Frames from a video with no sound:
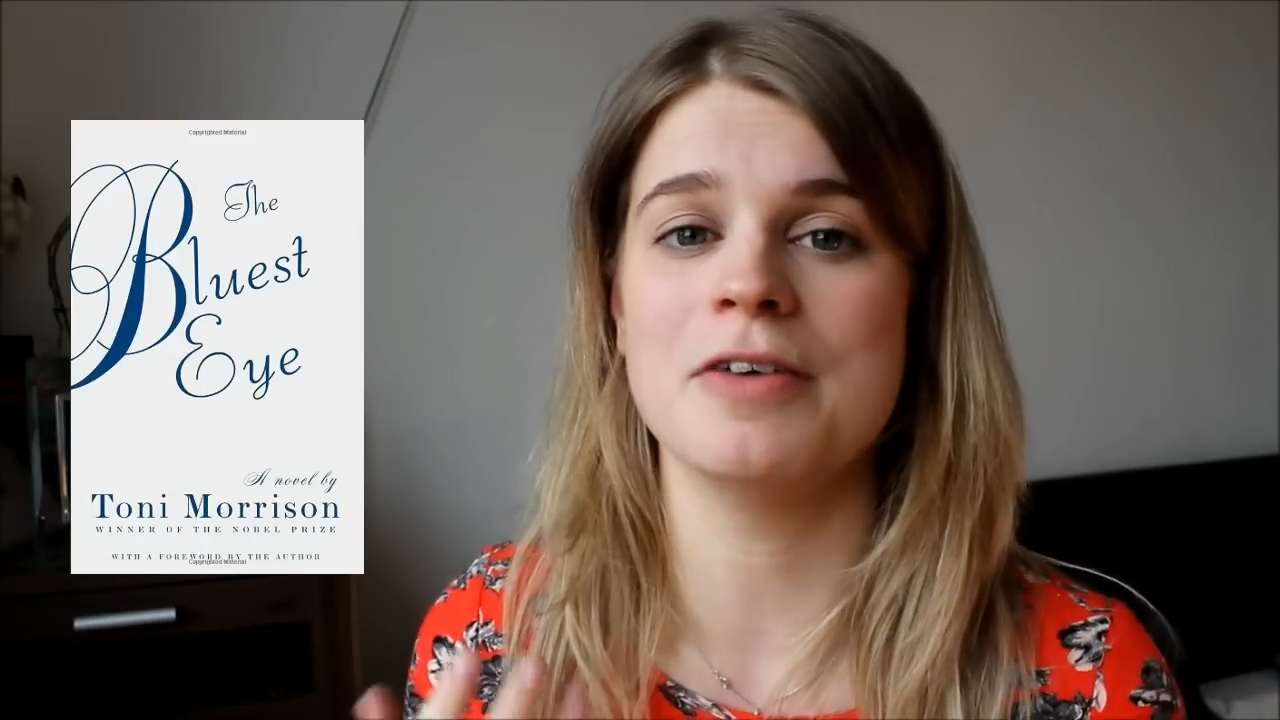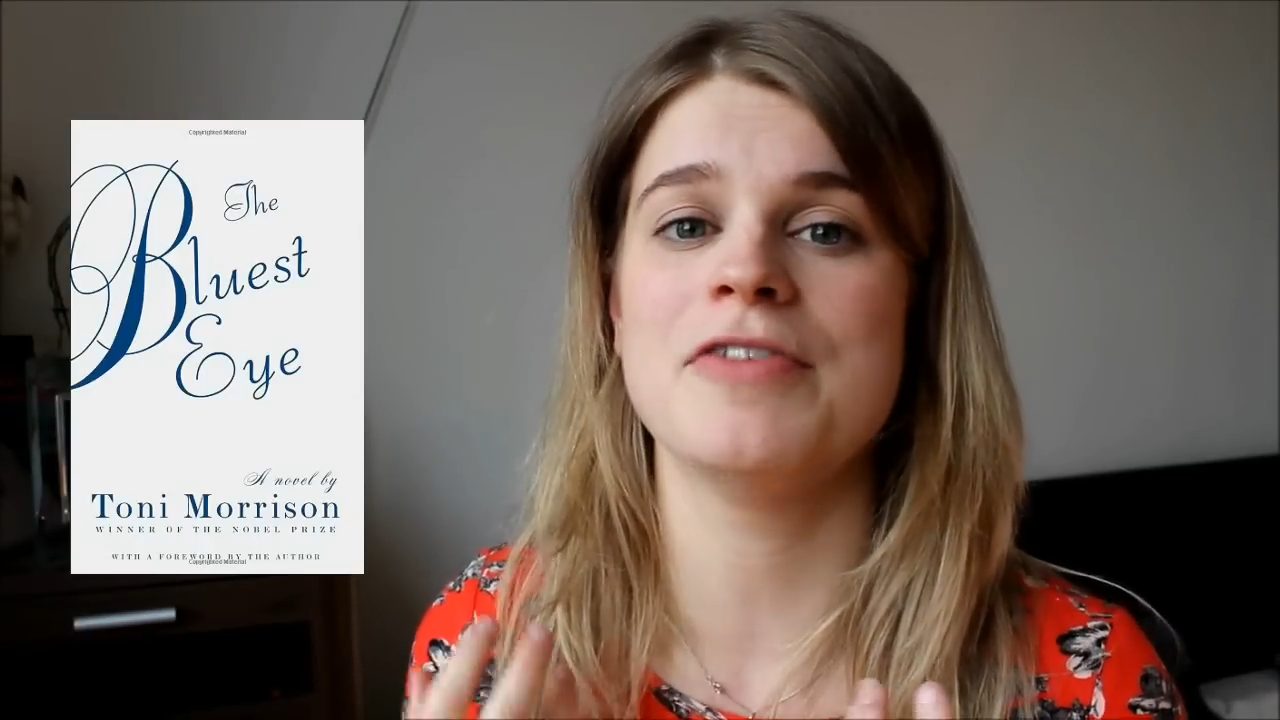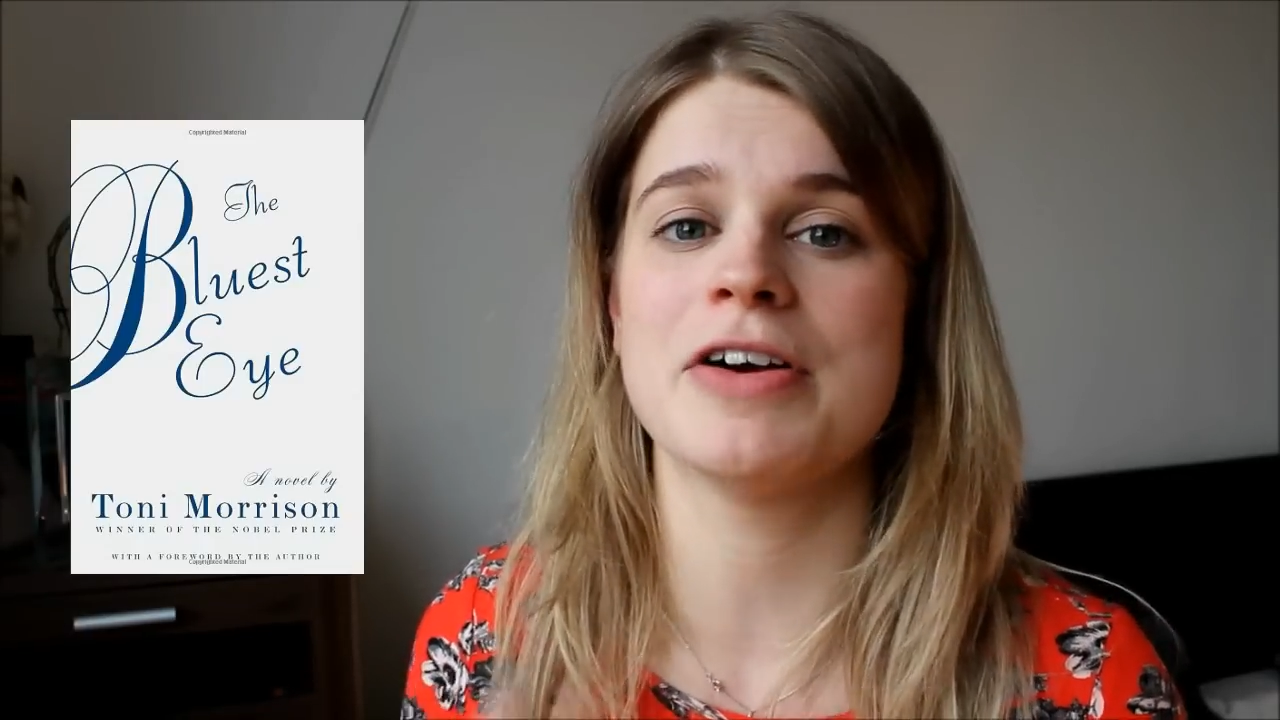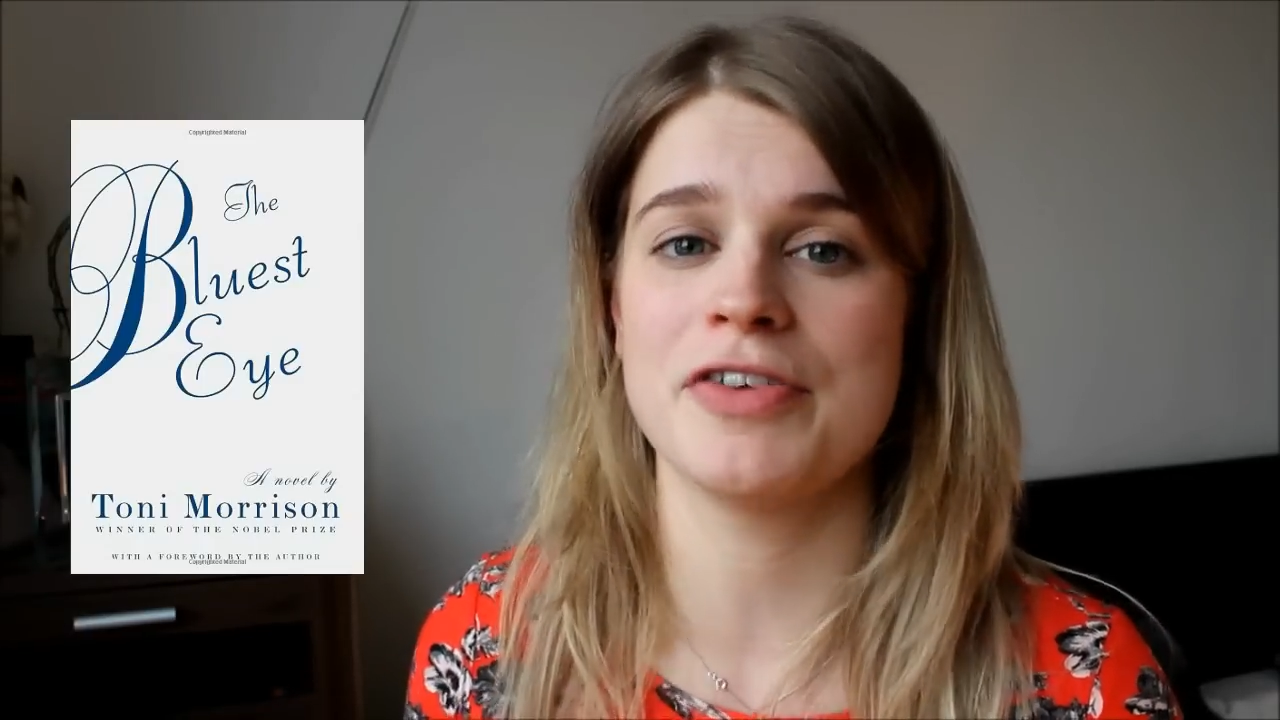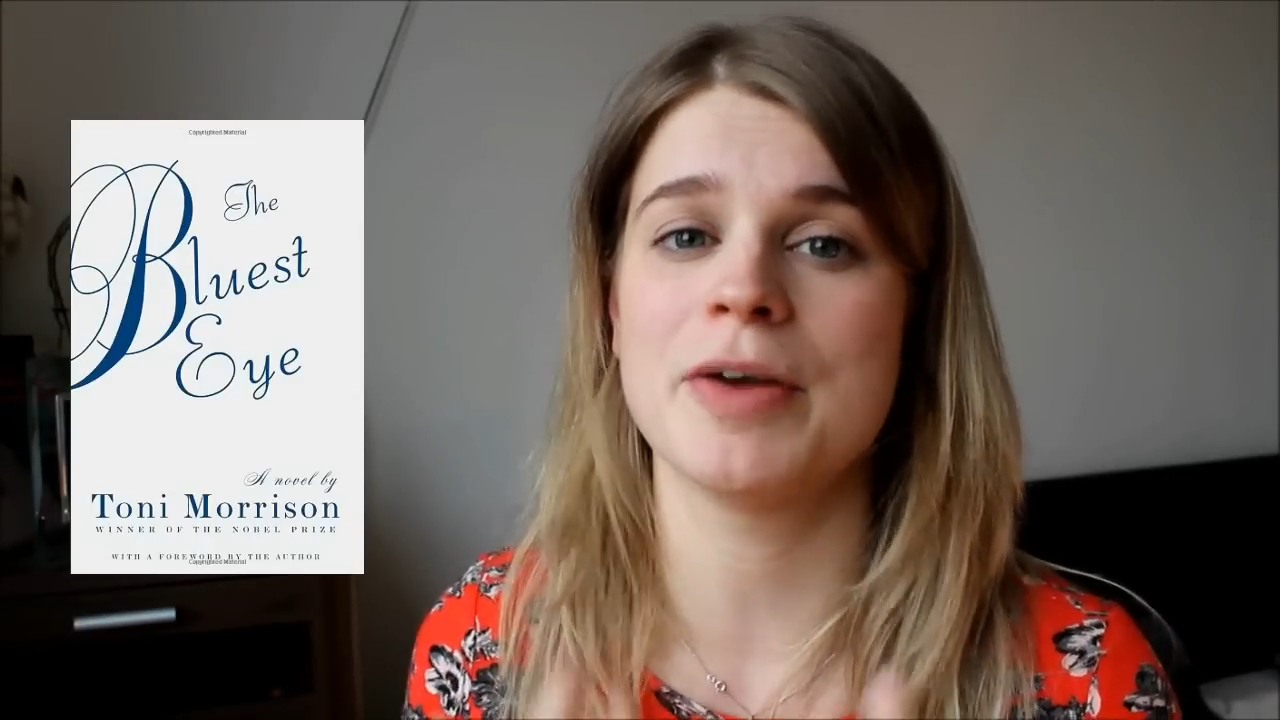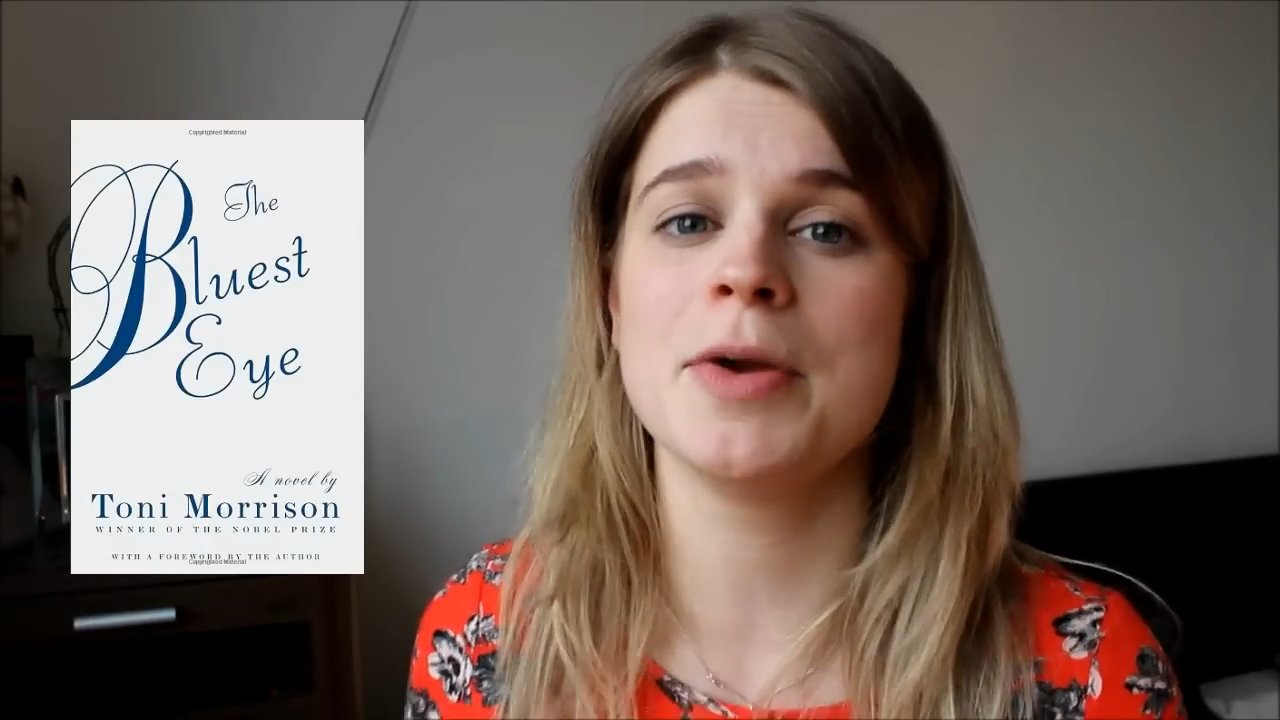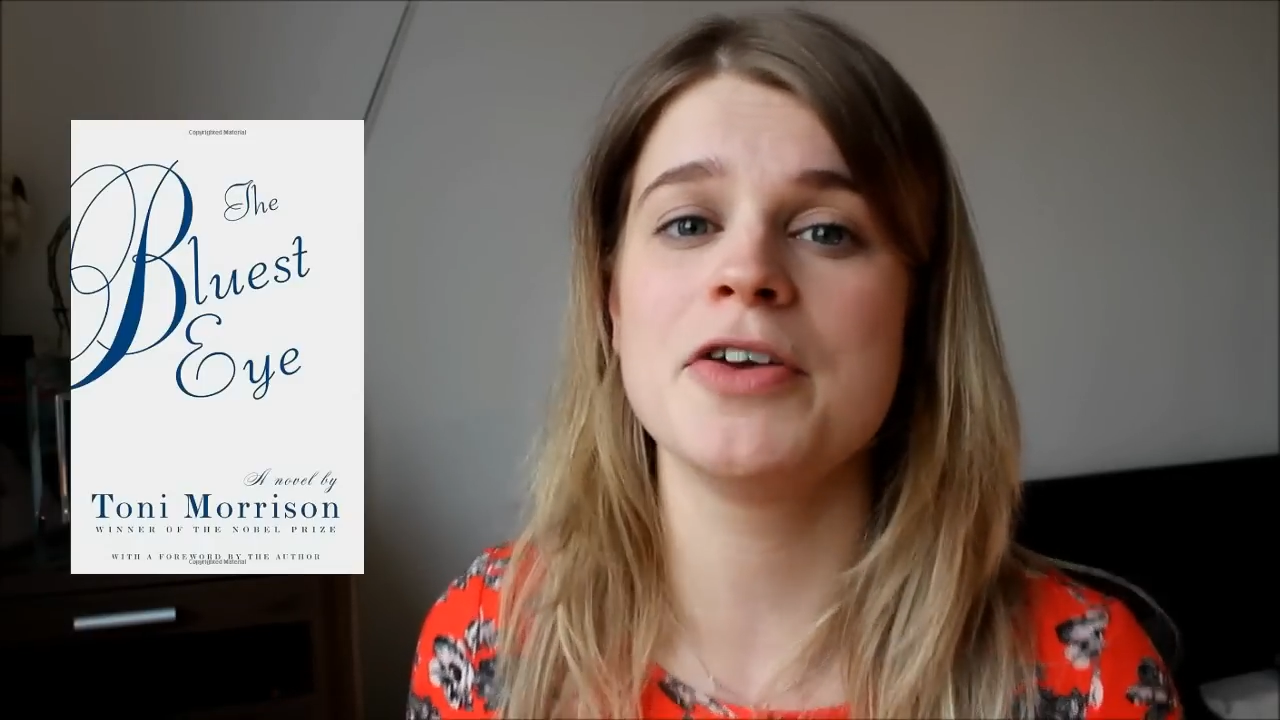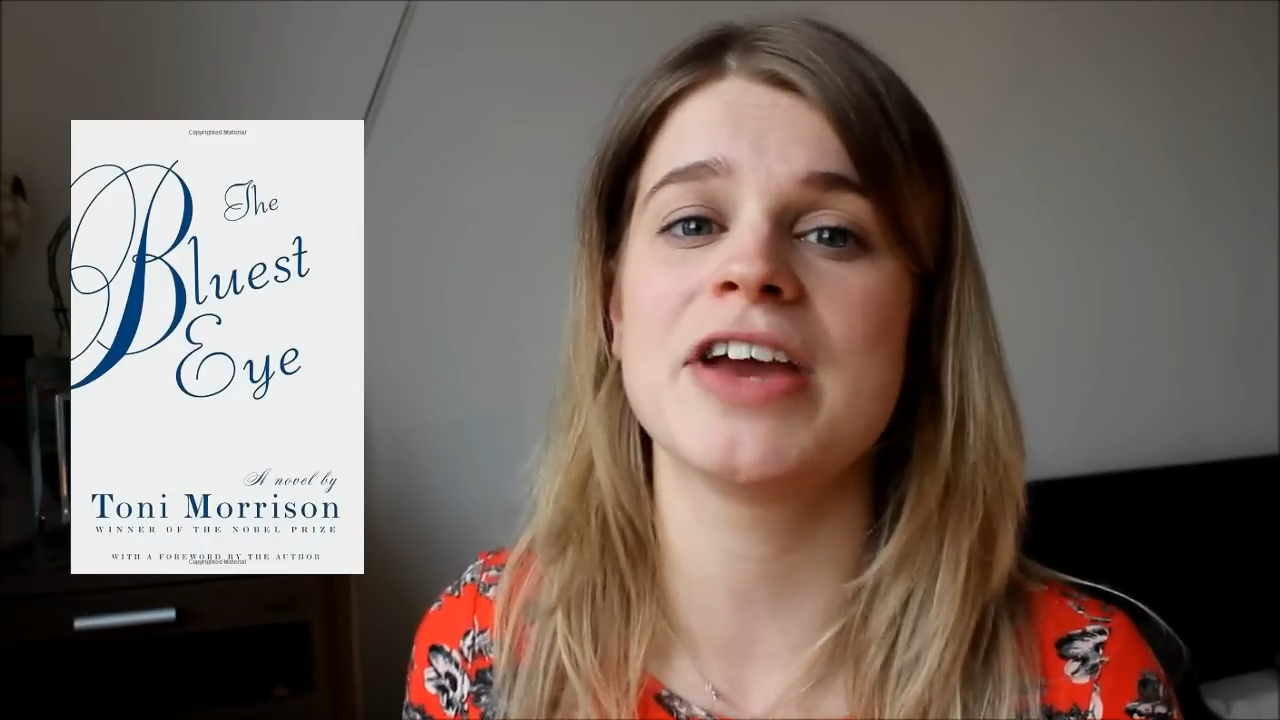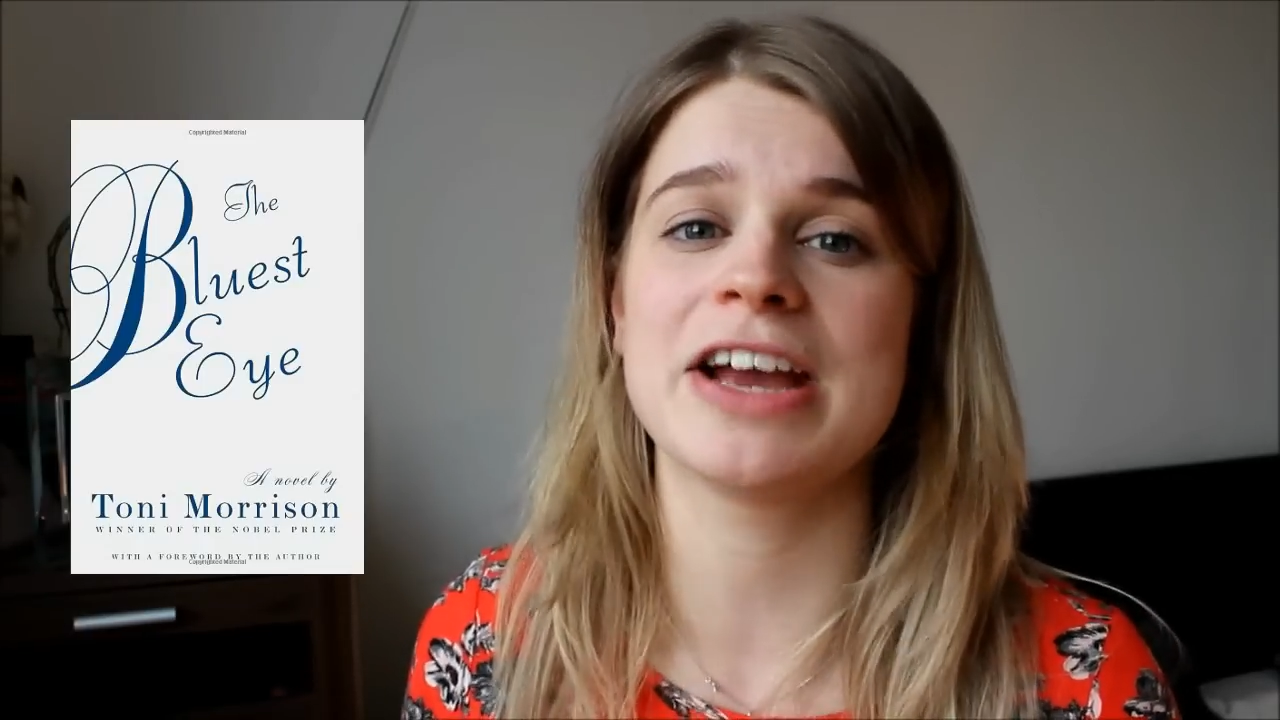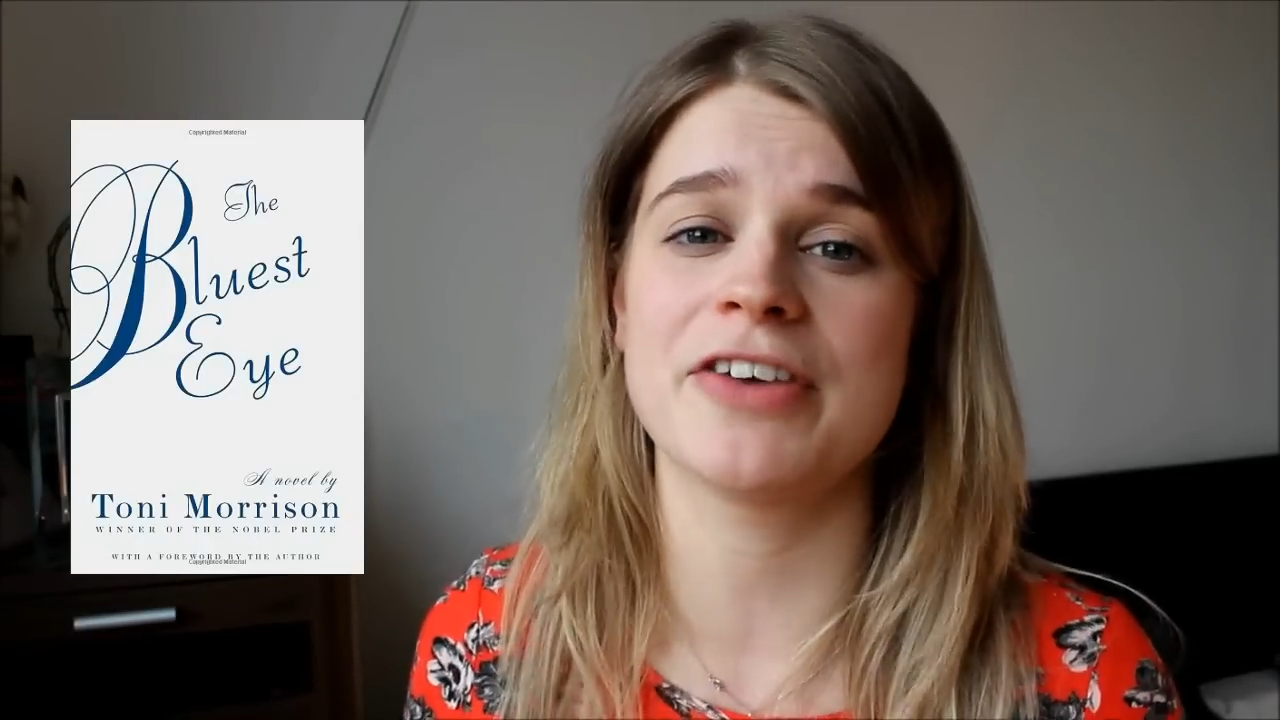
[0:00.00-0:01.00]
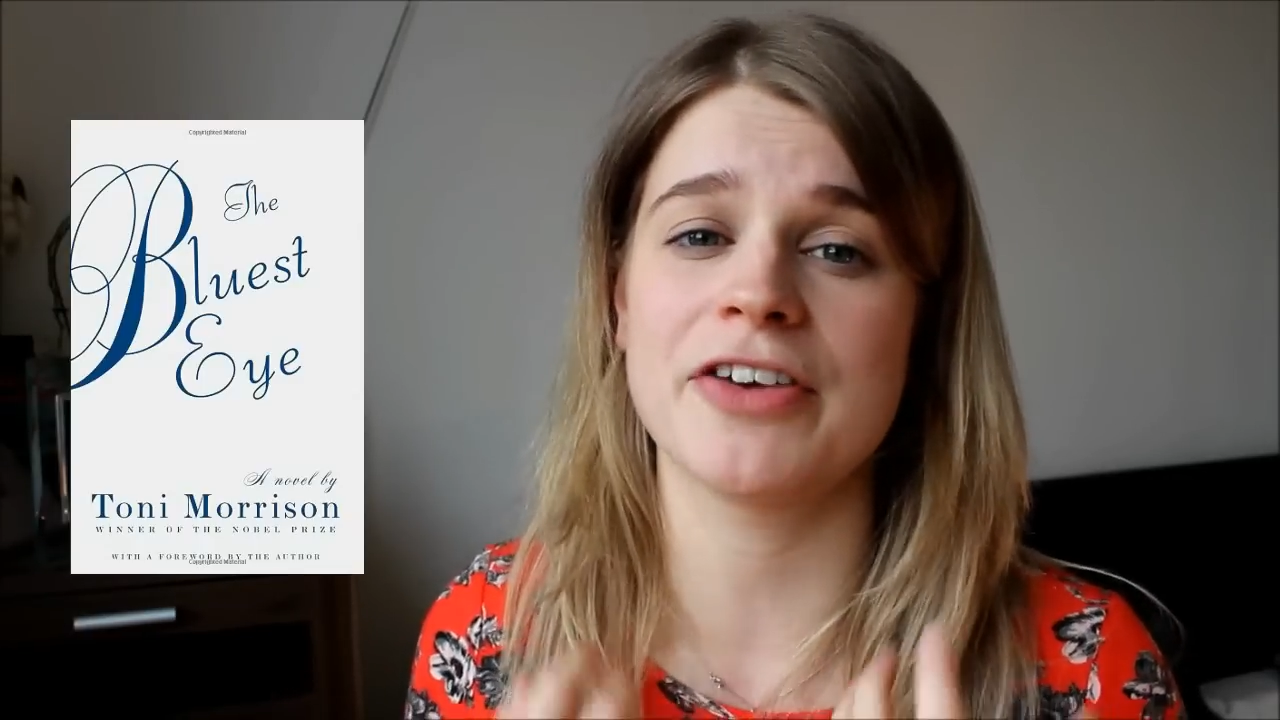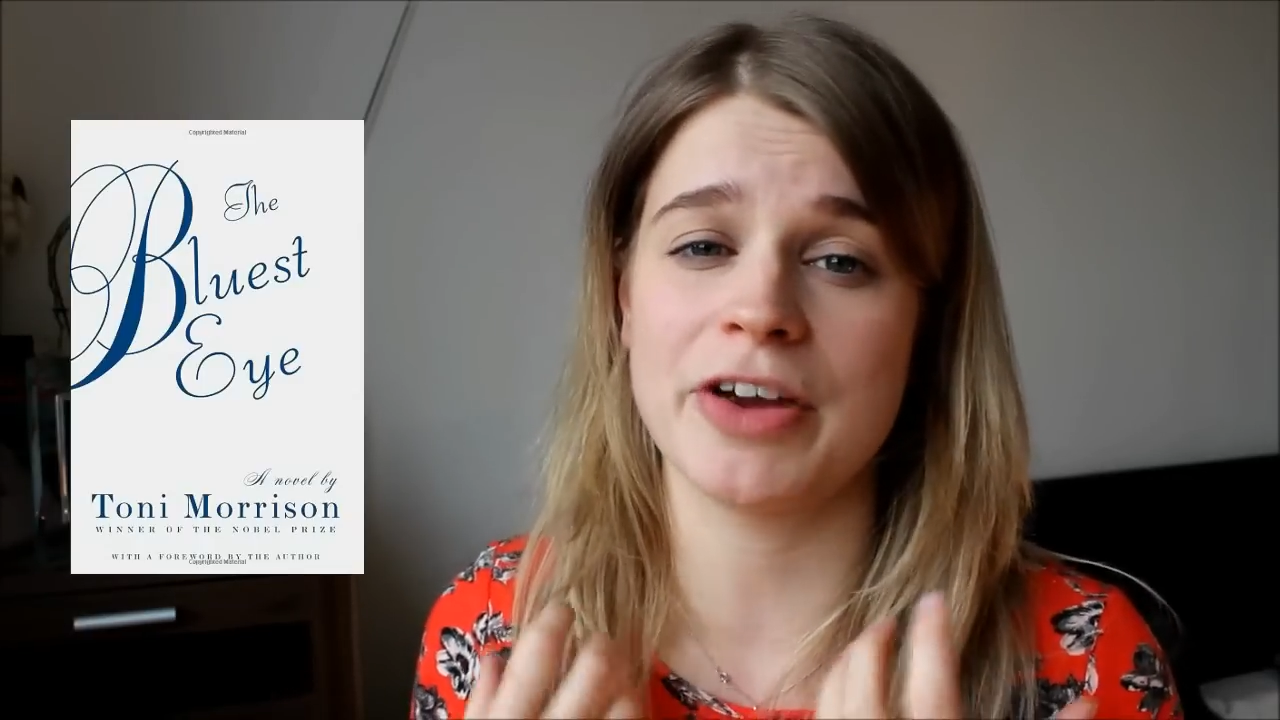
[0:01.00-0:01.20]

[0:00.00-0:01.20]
very, very moving and very,